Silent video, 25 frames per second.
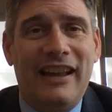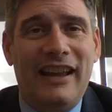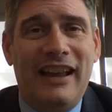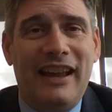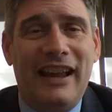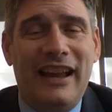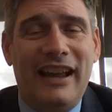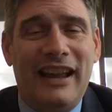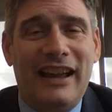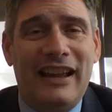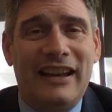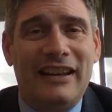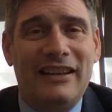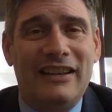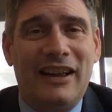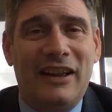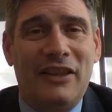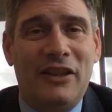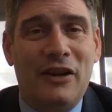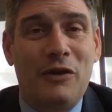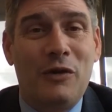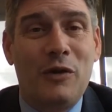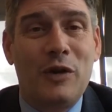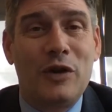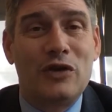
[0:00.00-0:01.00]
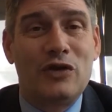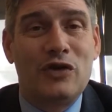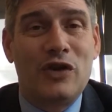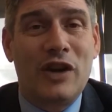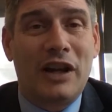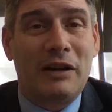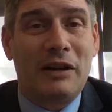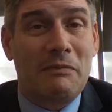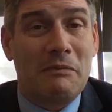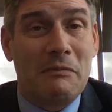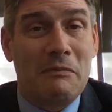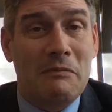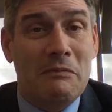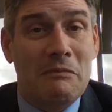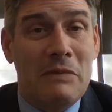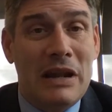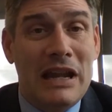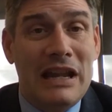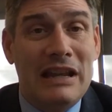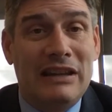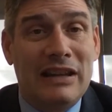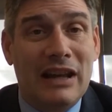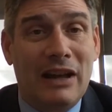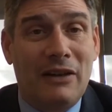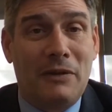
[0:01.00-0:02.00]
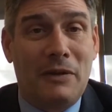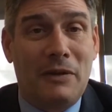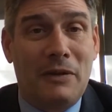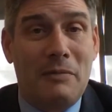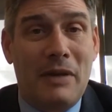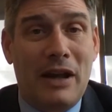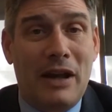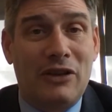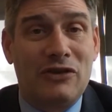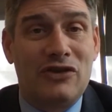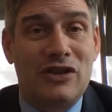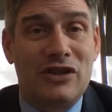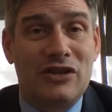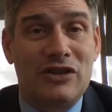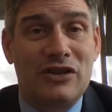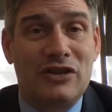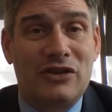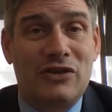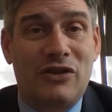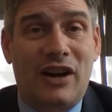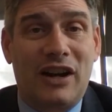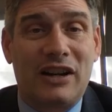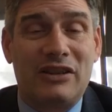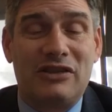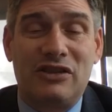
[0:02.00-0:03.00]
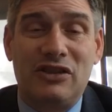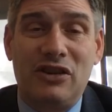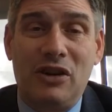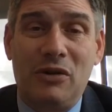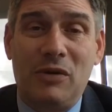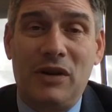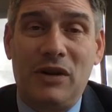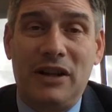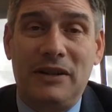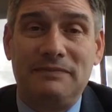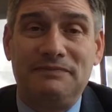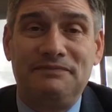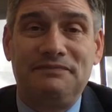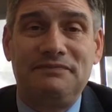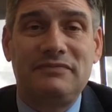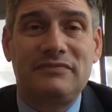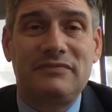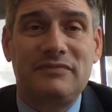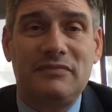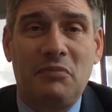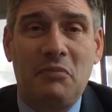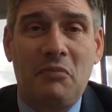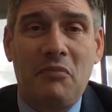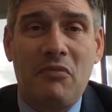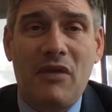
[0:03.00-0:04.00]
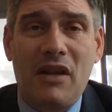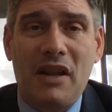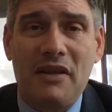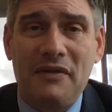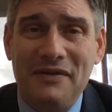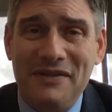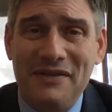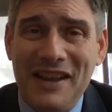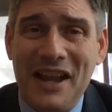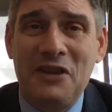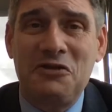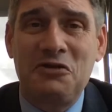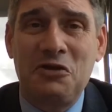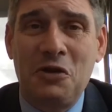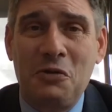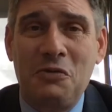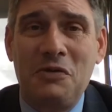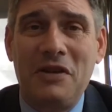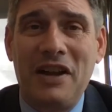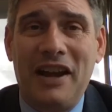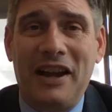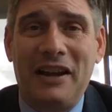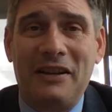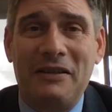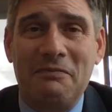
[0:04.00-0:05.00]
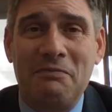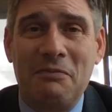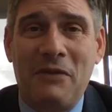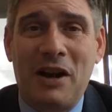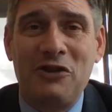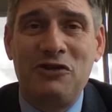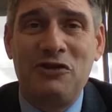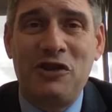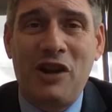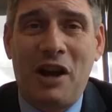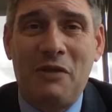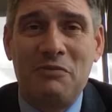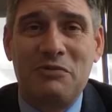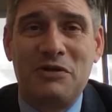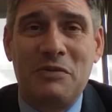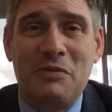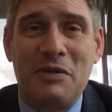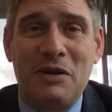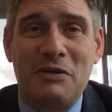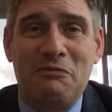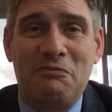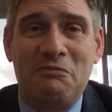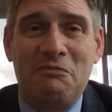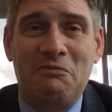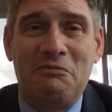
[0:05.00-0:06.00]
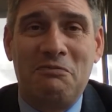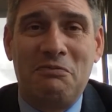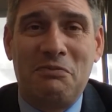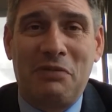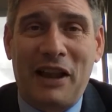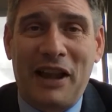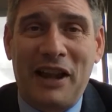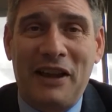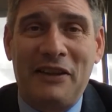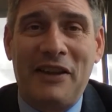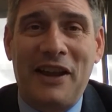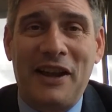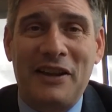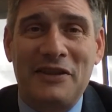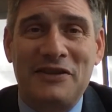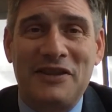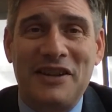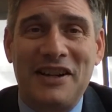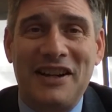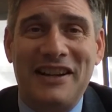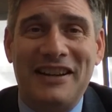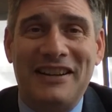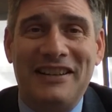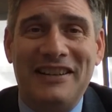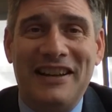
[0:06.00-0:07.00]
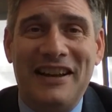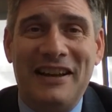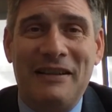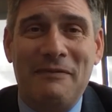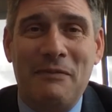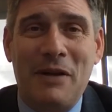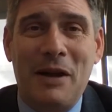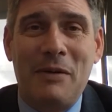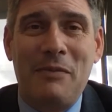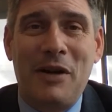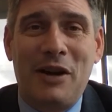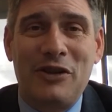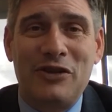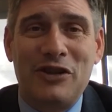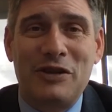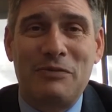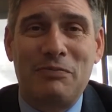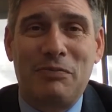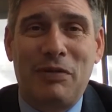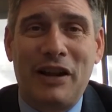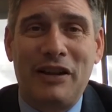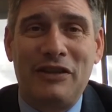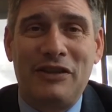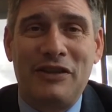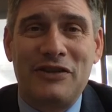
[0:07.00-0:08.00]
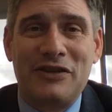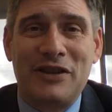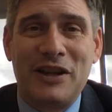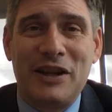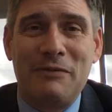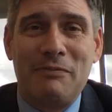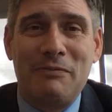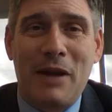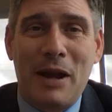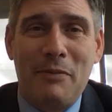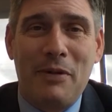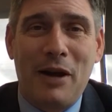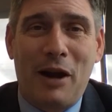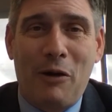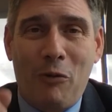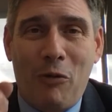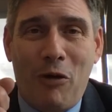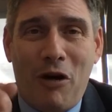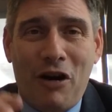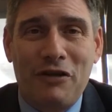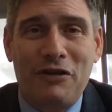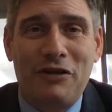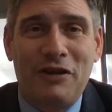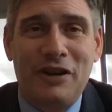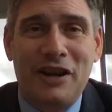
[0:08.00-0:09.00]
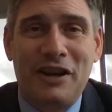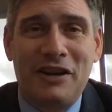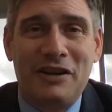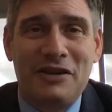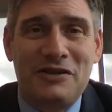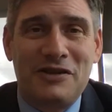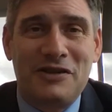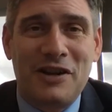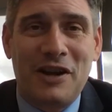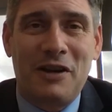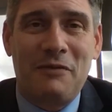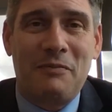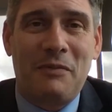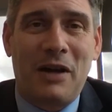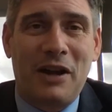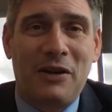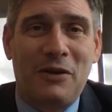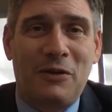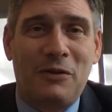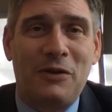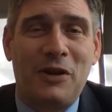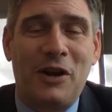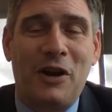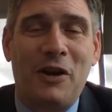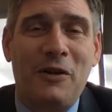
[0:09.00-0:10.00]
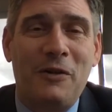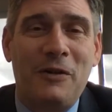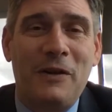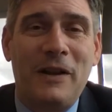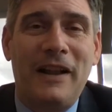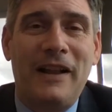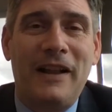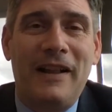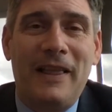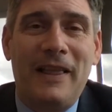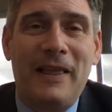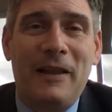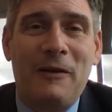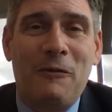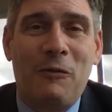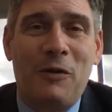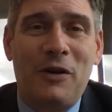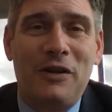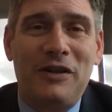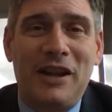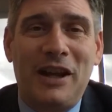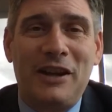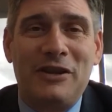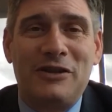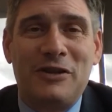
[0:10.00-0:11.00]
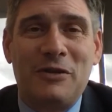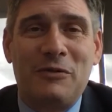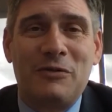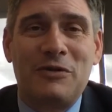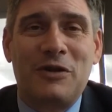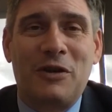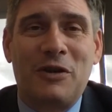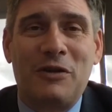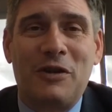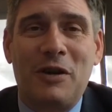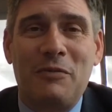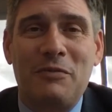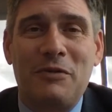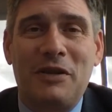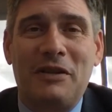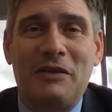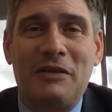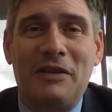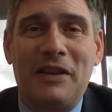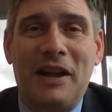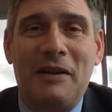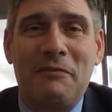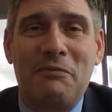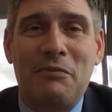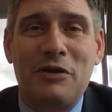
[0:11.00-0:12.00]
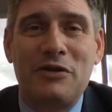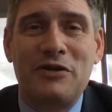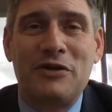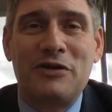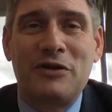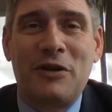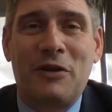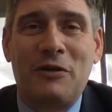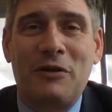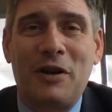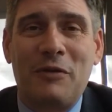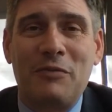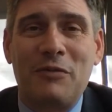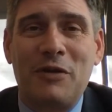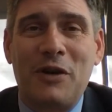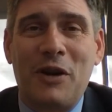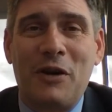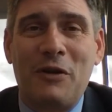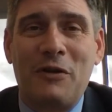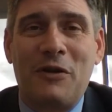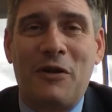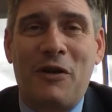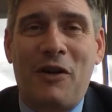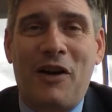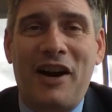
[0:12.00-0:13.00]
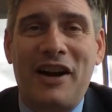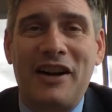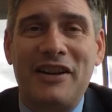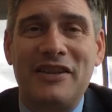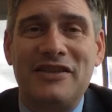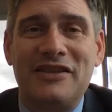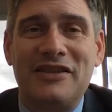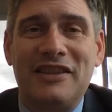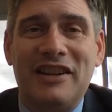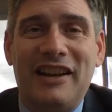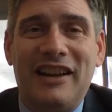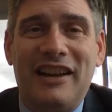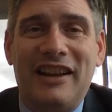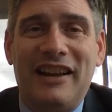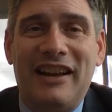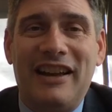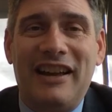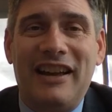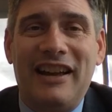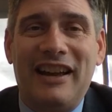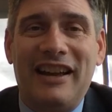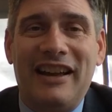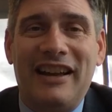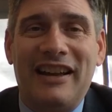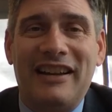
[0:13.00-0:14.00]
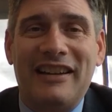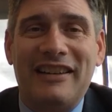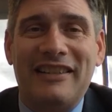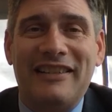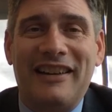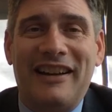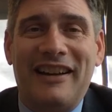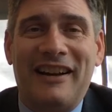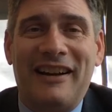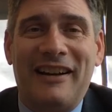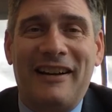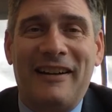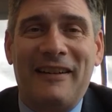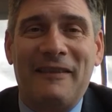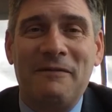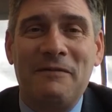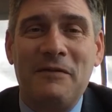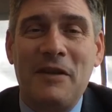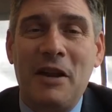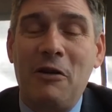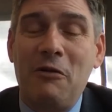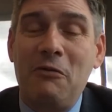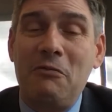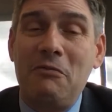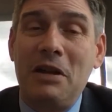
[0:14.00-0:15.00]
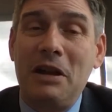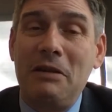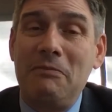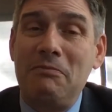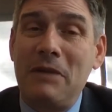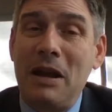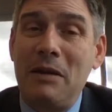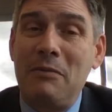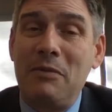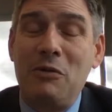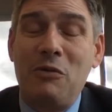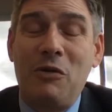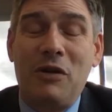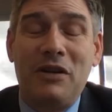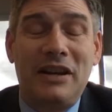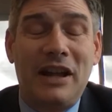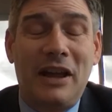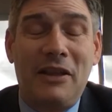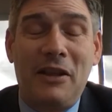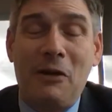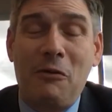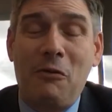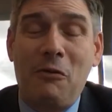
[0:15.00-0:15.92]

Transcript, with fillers: And uh, they're going to reject me telling them about Jesus Christ. And you know what? That's okay. My job is to be planting that seed. Maybe I just planted the seed. Maybe I watered it some. I don't know. One day someone's going to come. To, that person's going to come to know Christ, and uh, and maybe one day they